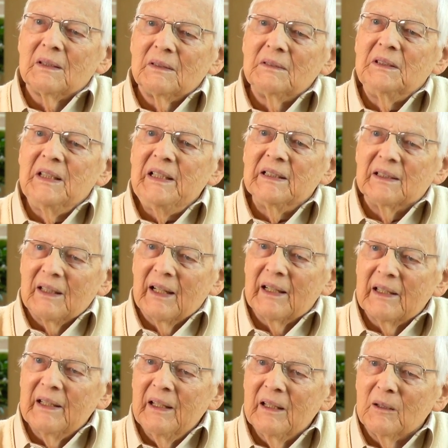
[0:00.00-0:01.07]
need a
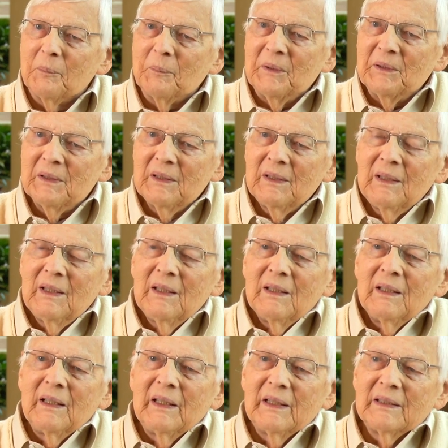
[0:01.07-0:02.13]
lot of help.
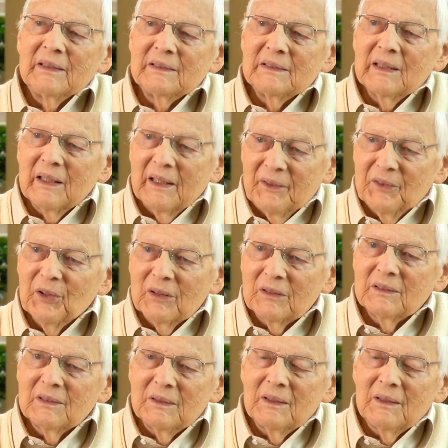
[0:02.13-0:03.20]
And I
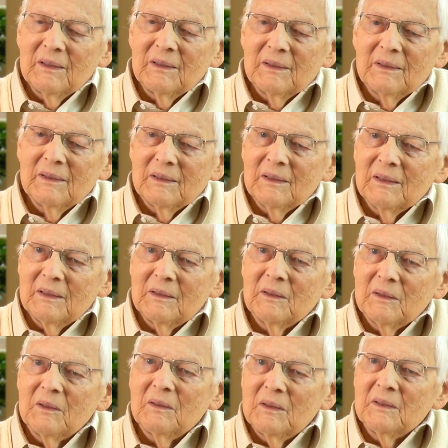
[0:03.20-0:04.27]
thought,
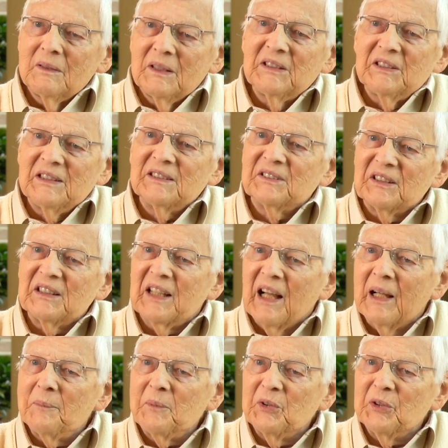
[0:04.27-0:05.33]
this is the
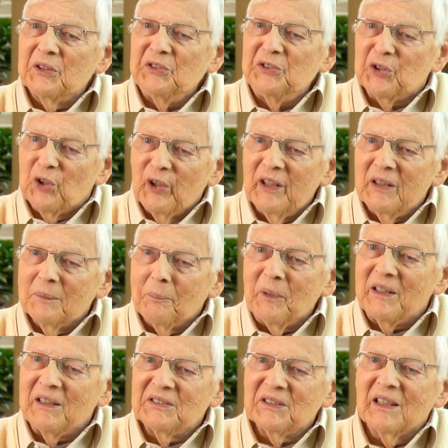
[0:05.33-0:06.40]
time to enjoy a
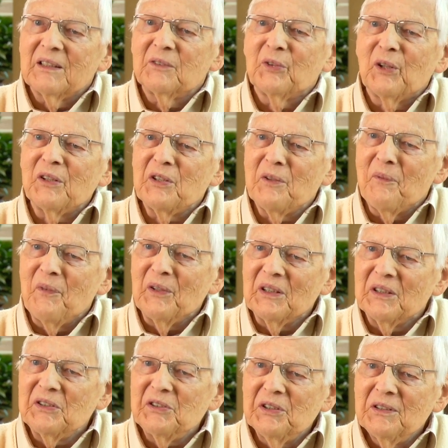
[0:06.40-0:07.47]
place like Friendship
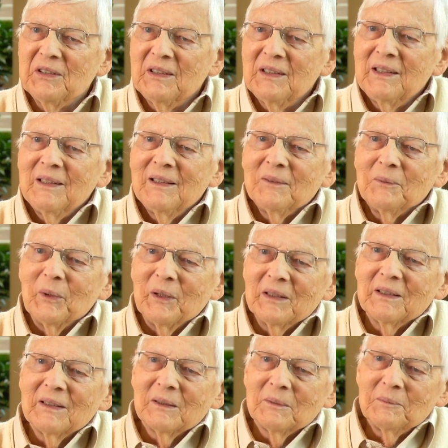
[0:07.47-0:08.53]
Village
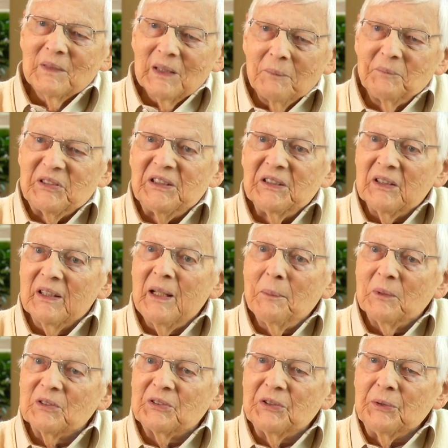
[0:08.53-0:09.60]
when I'm, I'm still
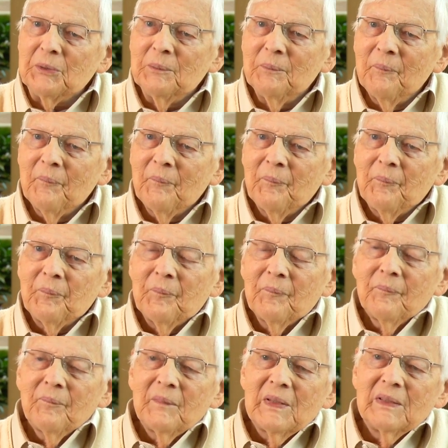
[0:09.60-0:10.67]
able to.
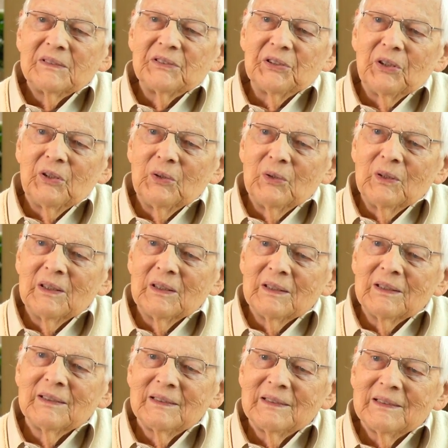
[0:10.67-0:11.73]
So
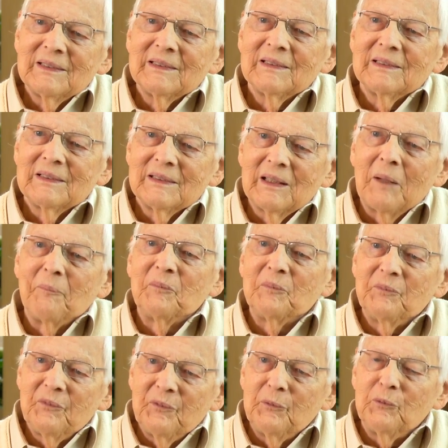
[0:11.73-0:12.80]
uh, uh, I'm
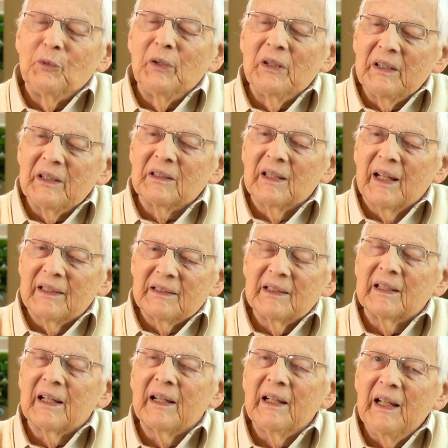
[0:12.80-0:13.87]
really glad
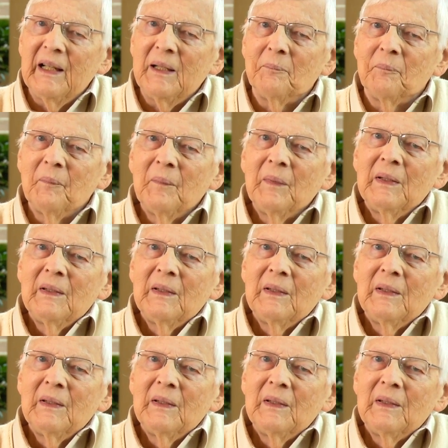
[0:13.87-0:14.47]
that I came